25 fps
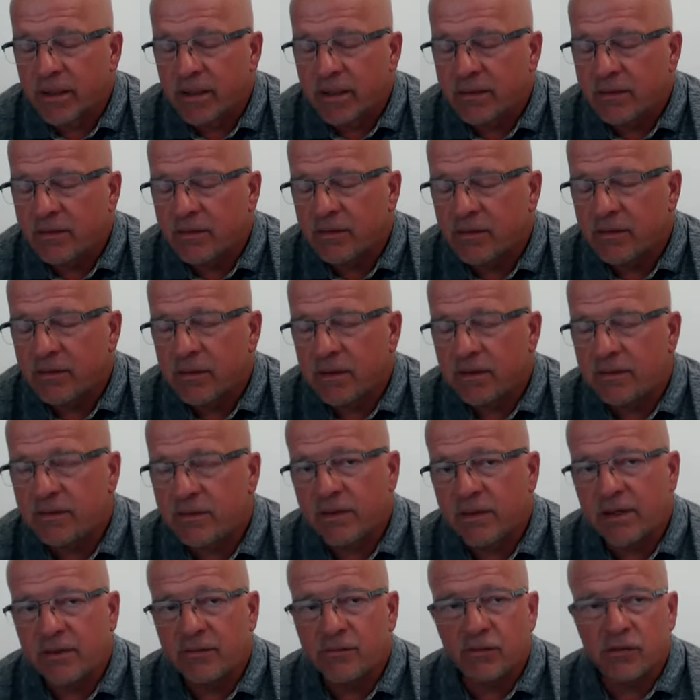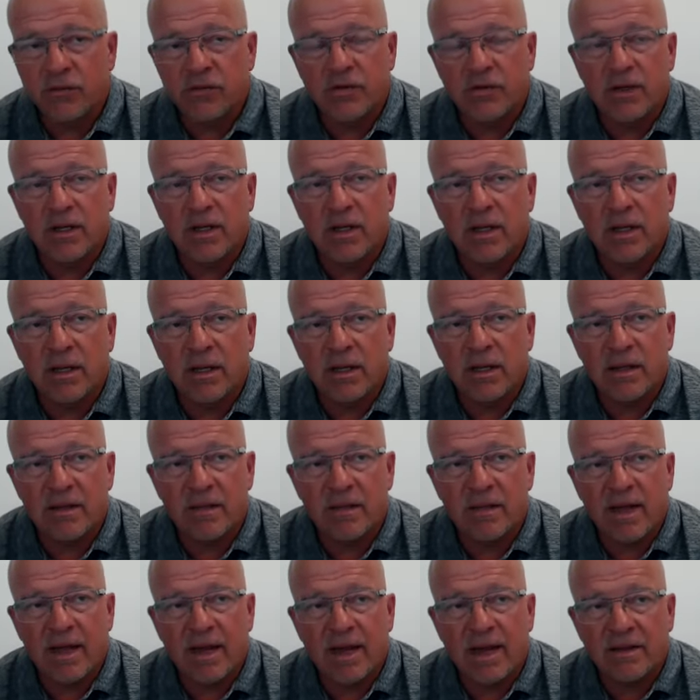It's it's interesting in
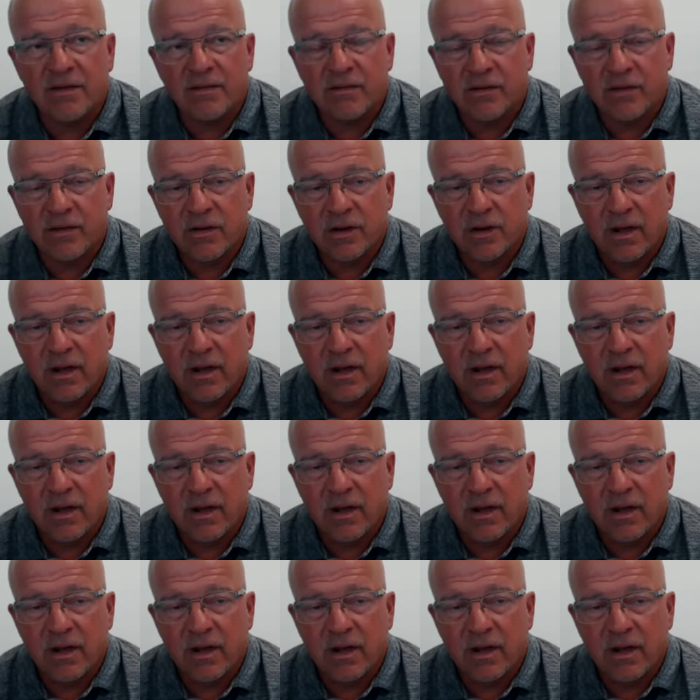that